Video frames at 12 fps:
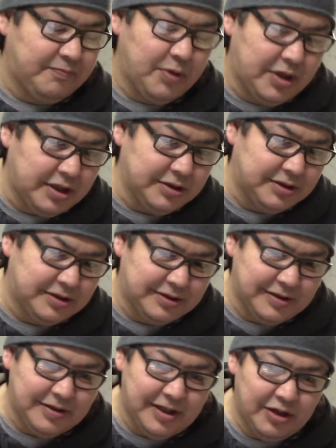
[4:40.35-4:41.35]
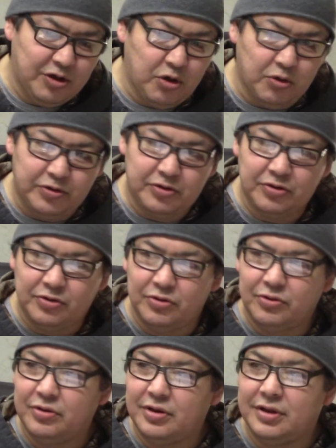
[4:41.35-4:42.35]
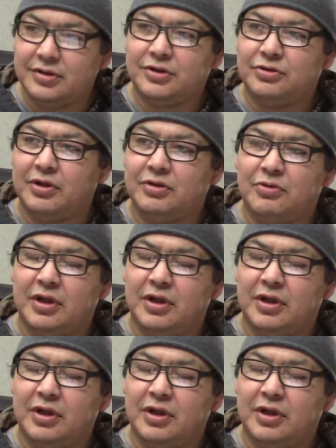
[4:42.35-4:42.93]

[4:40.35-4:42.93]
because they go through a strict